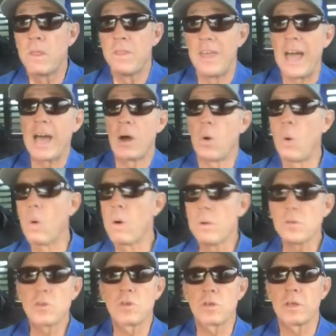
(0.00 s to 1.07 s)
that
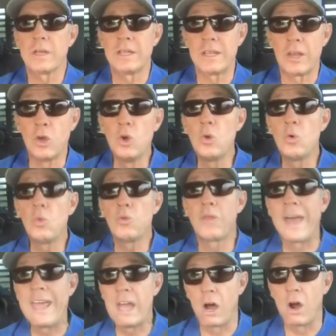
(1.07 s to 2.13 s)
horse and who
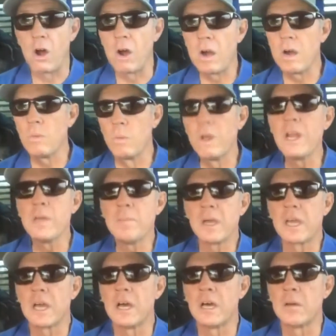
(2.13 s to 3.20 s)
they are really
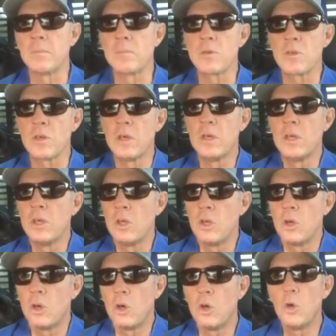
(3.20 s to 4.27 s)
becomes
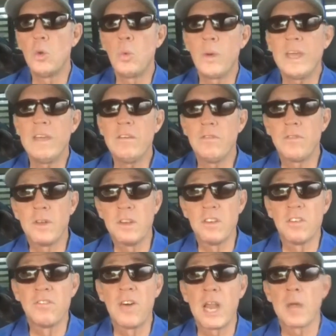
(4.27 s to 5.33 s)
who we've
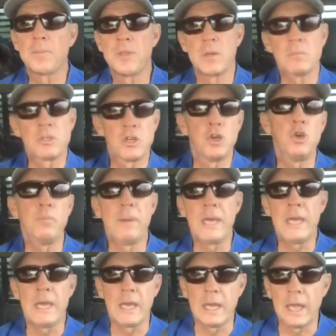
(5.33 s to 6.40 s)
developed them to
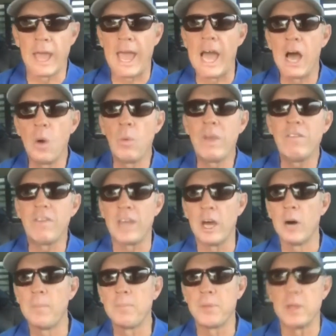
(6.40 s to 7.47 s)
be, how we've
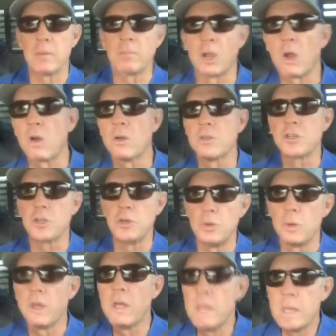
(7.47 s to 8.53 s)
helped them learn
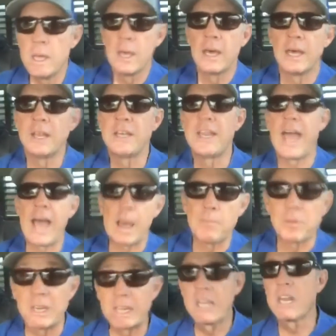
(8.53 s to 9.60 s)
to
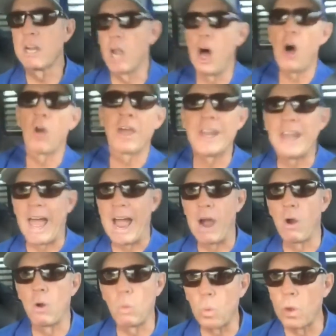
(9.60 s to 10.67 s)
adapt and get along in
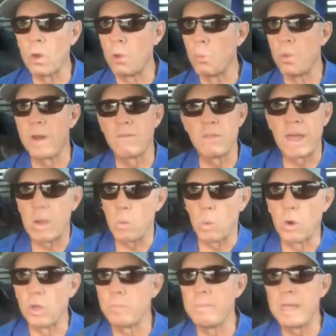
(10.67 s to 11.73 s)
our world, whatever that
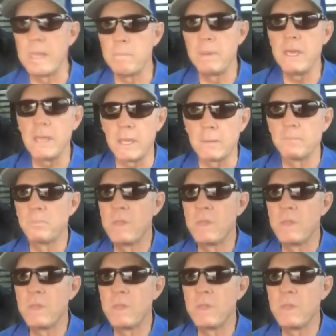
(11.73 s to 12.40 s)
world may be.